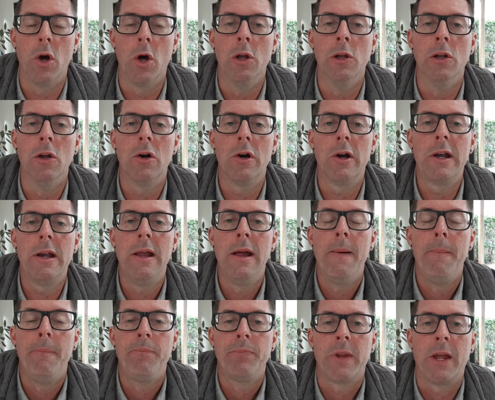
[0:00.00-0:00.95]
online,
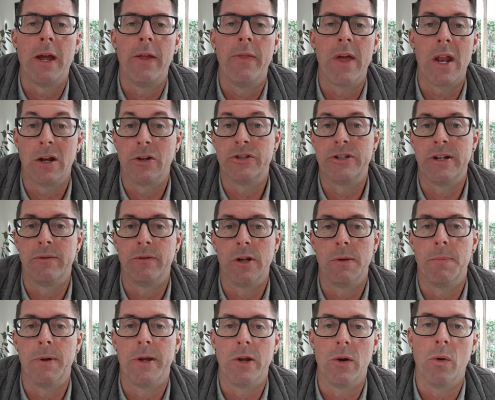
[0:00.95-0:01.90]
and that'll generally
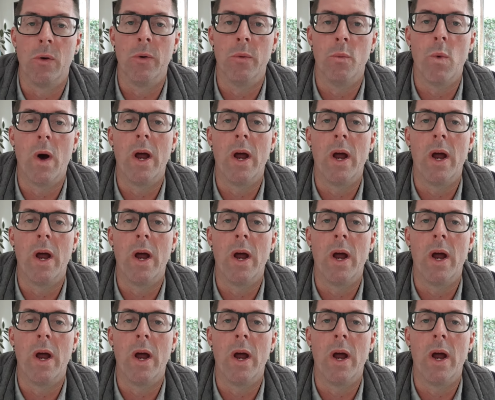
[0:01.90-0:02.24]
be on